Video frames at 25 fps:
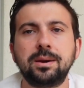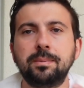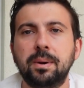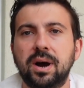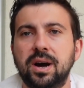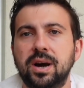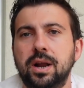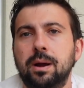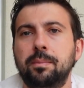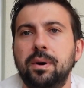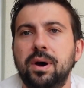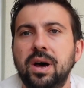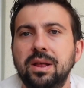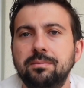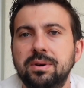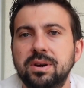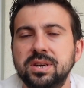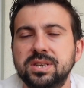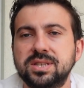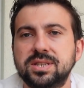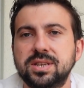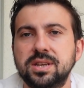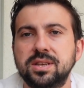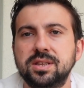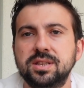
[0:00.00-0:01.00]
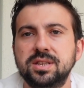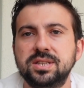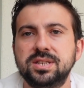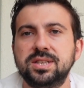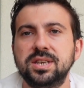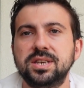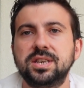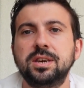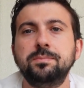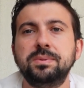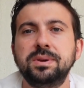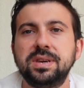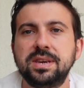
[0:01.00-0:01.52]
You wanted to buy a car on
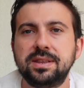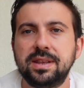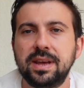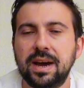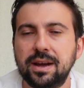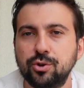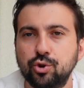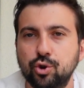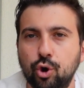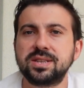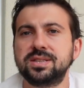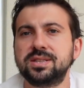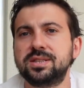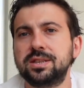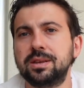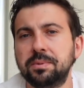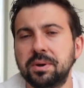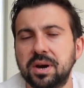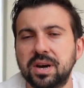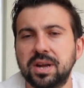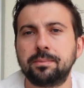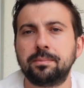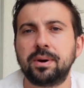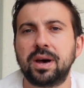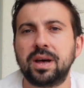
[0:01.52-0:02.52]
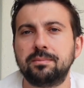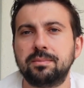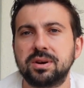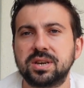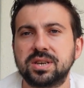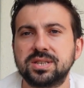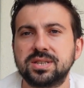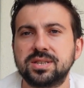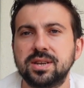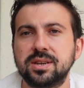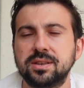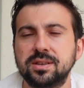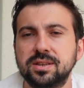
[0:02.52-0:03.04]
installments. You can
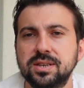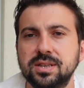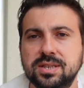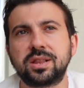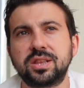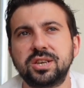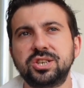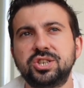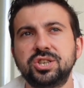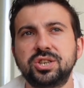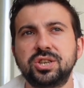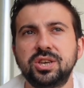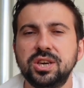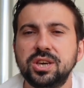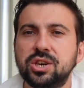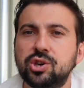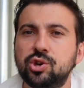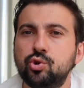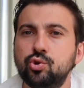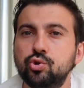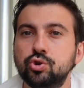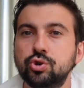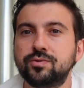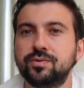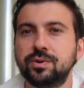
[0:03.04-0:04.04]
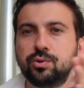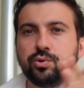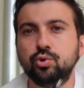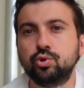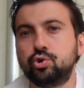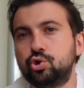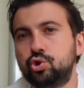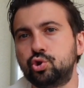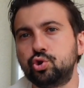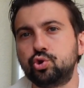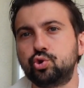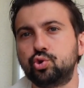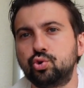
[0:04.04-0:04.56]
get a car on installments
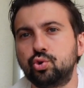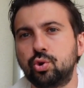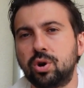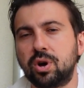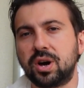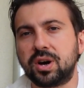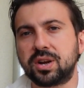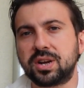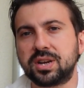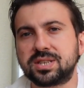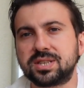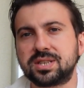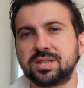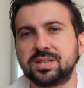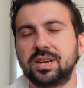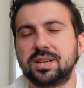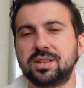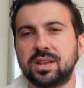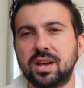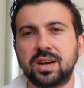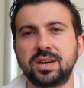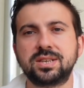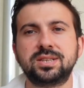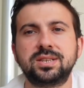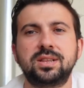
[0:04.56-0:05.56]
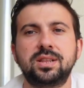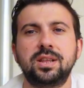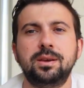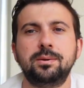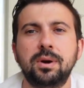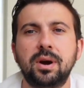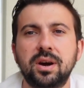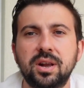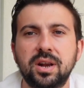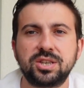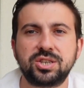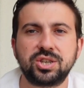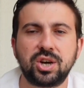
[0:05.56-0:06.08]
for approximately 200 to
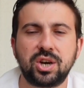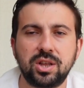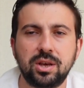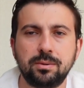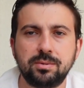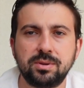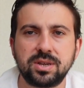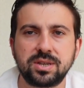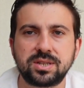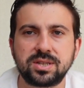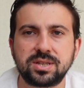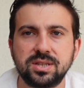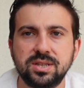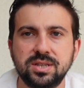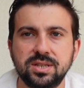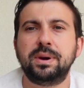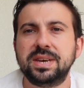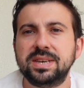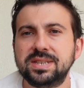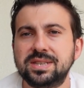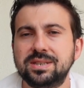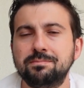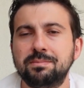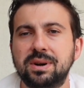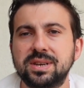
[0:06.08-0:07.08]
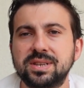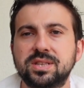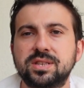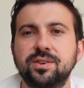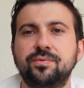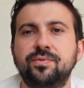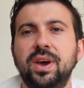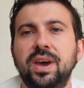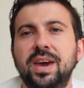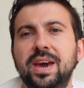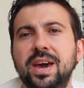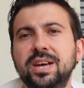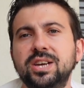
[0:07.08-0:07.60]
300 euros. If
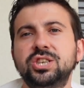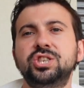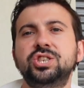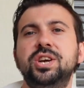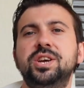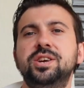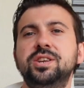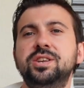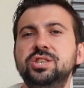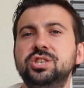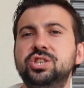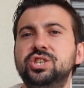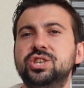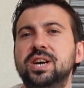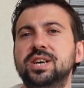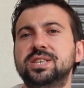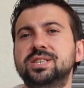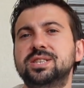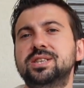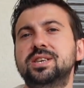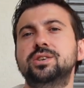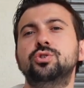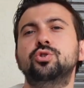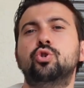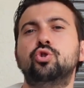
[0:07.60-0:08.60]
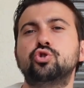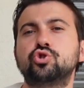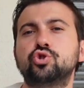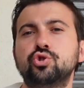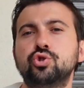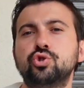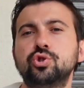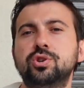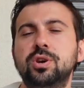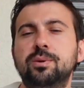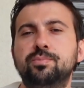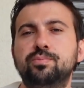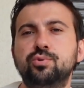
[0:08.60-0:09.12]
you're traveling within the city,
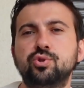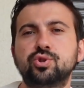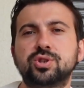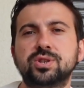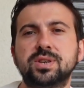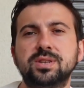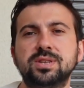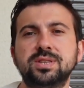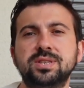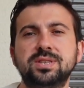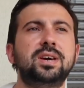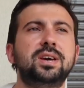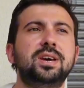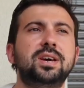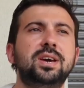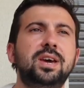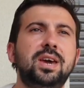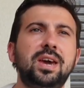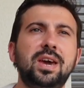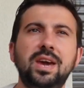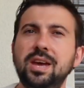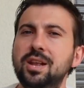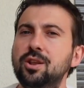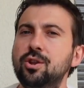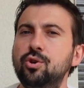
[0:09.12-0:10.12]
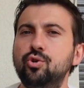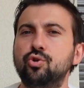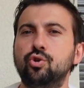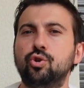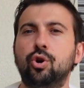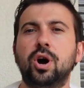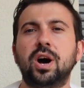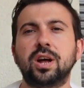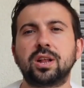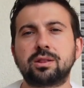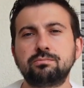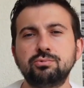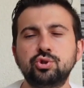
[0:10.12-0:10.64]
fuel costs, your
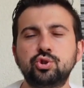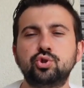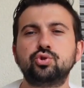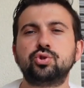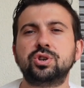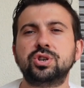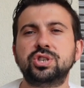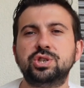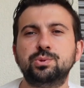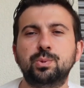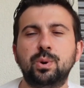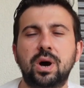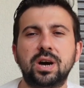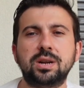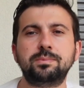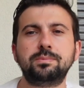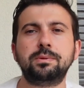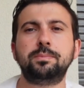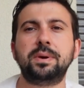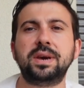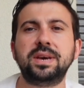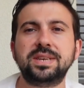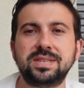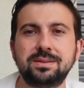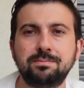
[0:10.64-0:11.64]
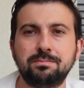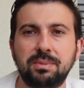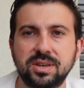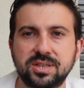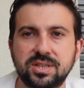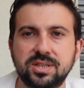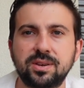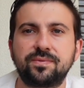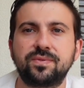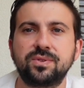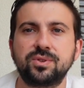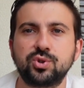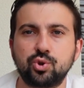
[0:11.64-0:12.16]
gasoline cost will be around 50 euro,
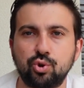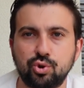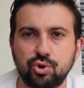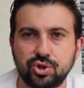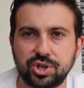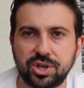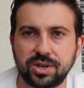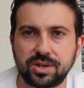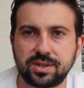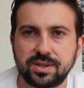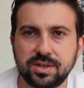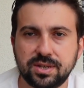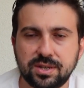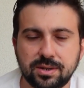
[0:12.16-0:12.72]
60 euro.